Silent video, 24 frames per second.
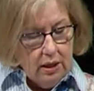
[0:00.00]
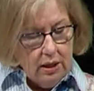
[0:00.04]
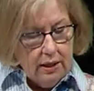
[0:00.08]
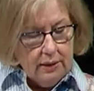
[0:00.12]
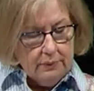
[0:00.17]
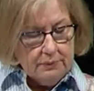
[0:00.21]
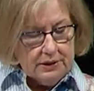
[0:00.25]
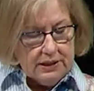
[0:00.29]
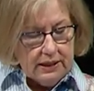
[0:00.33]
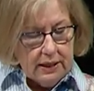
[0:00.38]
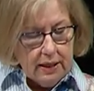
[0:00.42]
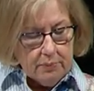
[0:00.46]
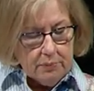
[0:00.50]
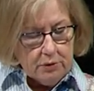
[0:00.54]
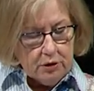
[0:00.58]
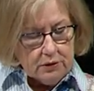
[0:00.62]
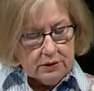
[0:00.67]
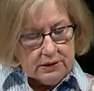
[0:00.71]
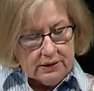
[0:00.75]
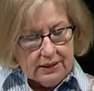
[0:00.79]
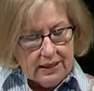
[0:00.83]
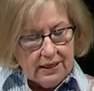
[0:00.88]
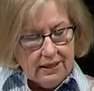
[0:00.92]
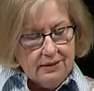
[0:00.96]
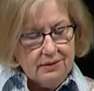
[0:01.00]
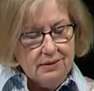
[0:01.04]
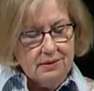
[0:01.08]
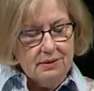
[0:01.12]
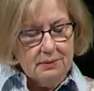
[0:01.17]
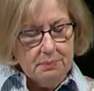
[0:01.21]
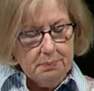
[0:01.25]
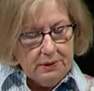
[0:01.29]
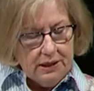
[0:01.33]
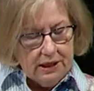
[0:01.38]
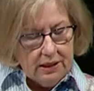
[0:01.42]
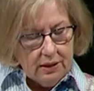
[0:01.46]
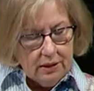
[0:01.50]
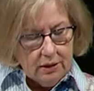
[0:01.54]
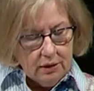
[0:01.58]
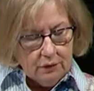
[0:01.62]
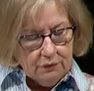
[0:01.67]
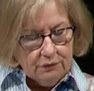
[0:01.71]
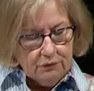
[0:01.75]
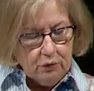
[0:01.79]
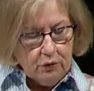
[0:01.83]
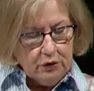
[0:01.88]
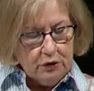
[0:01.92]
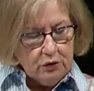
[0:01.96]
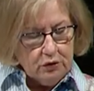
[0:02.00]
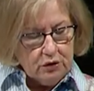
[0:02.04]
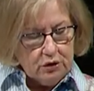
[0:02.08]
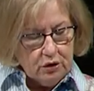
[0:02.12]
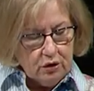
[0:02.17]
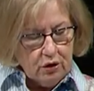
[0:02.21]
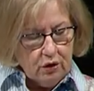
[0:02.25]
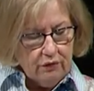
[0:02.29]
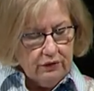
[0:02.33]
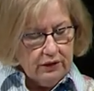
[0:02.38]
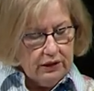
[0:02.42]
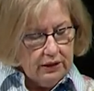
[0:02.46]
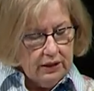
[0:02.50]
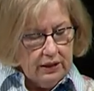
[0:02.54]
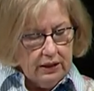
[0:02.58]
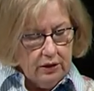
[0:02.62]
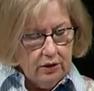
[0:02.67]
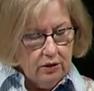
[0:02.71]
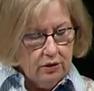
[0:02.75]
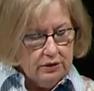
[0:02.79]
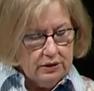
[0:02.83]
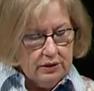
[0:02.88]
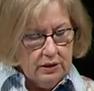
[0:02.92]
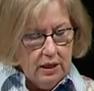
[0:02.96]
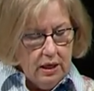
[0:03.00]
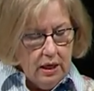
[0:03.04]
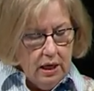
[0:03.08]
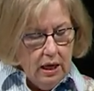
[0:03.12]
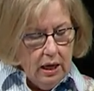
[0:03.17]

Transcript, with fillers: And Samuel said, Speak, for your servant hears.